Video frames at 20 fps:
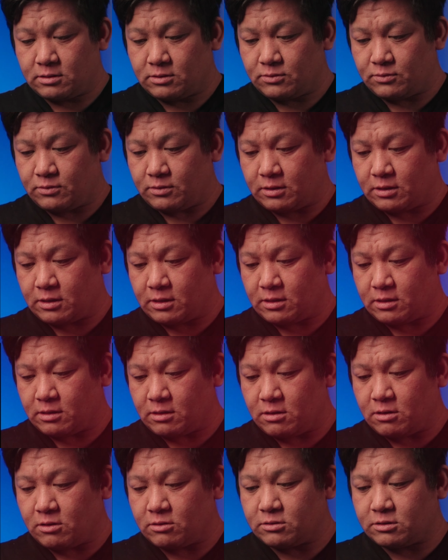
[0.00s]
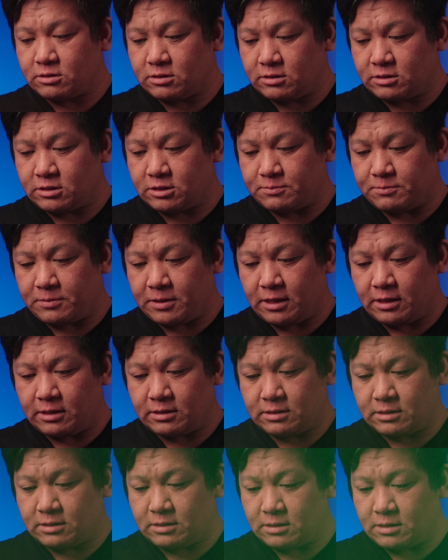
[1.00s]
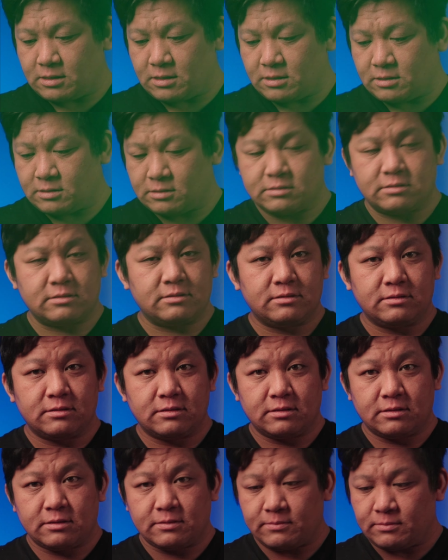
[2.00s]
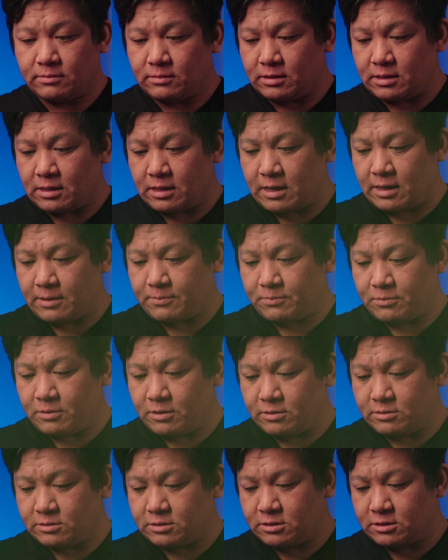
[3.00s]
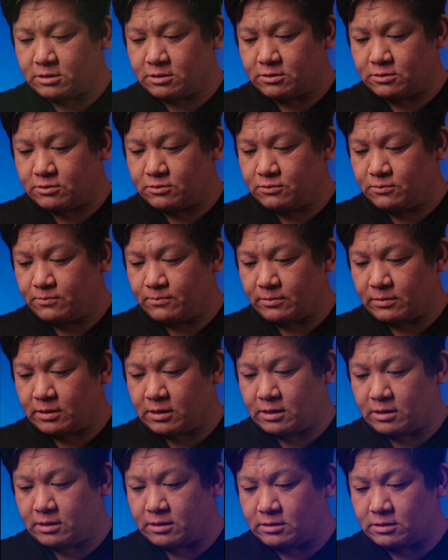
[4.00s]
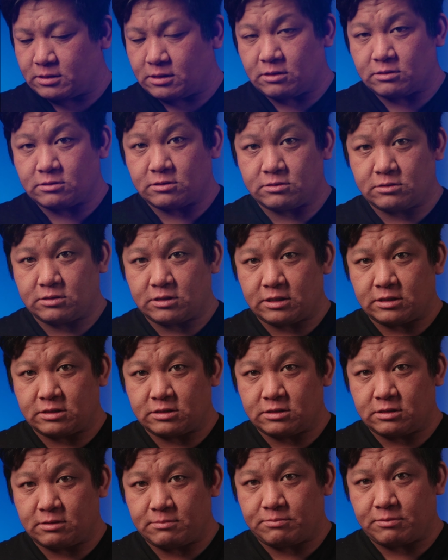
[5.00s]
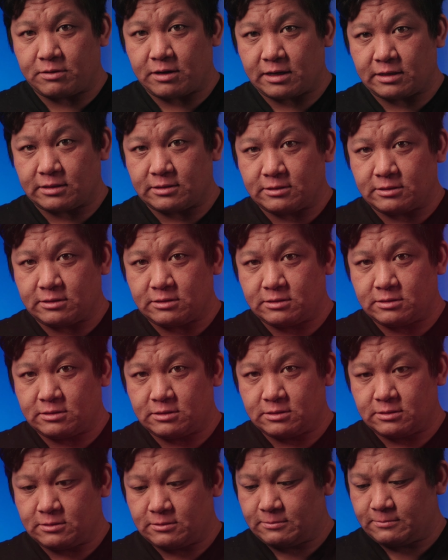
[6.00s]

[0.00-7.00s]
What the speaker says: we can alter the speed on the app also, and also change the brightness.